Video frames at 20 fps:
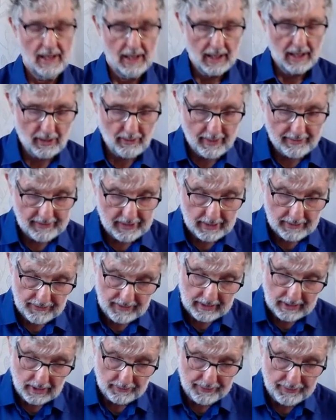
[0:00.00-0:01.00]
However,
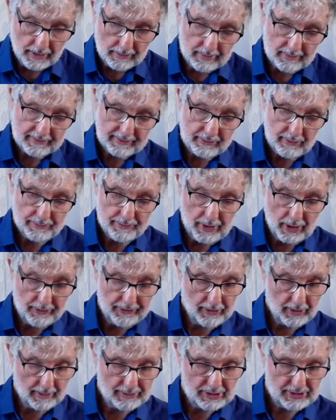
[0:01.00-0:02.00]
there are problems with
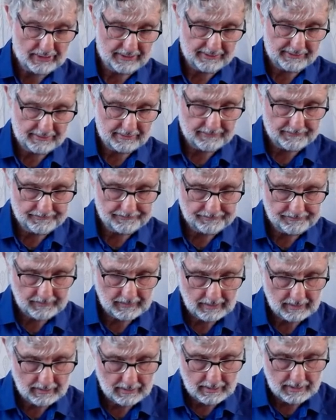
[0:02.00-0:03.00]
both options.
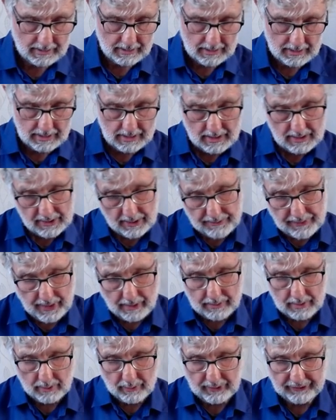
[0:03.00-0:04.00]
The
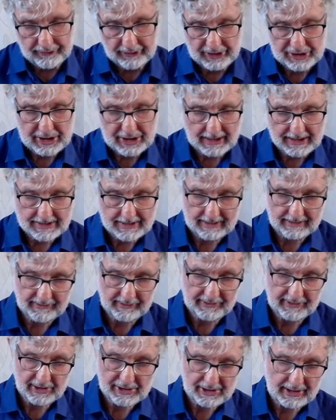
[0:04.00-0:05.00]
problem with rejecting the
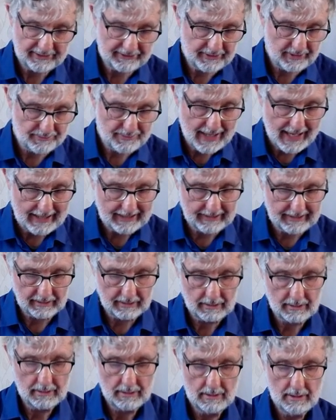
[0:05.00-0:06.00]
suggested
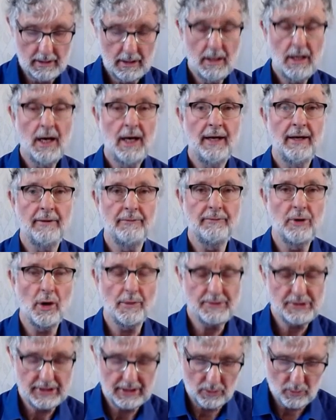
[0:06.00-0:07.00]
pattern and
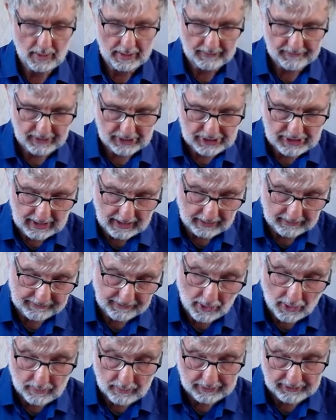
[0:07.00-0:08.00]
adopting one of the child's
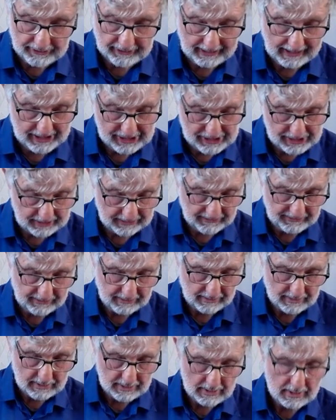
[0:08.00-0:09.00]
own
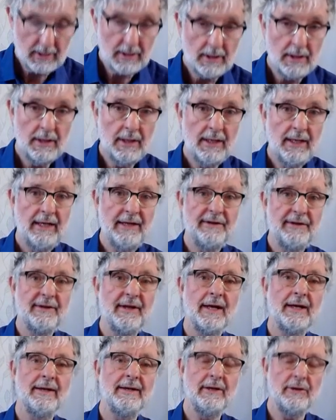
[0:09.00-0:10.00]
creations is
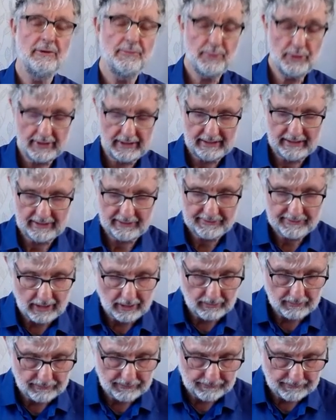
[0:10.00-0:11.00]
that it is putting
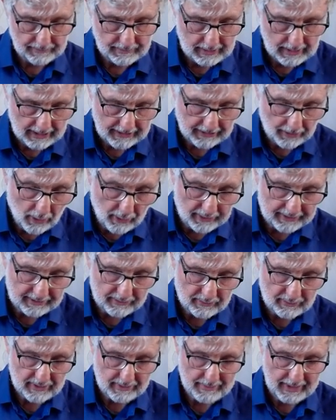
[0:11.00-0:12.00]
itself at odds
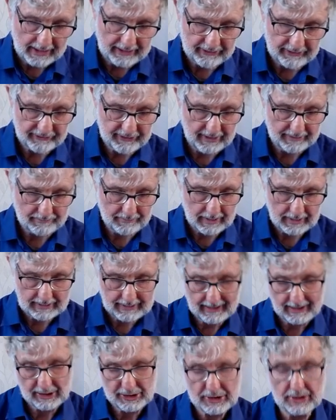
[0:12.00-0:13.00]
with the mainstream
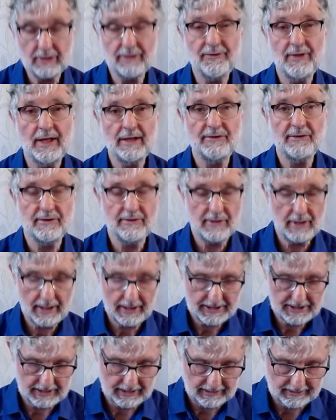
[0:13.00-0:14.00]
culture of their
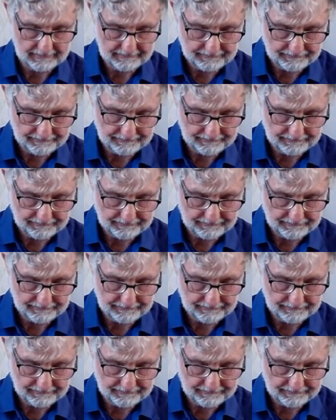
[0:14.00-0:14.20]
society.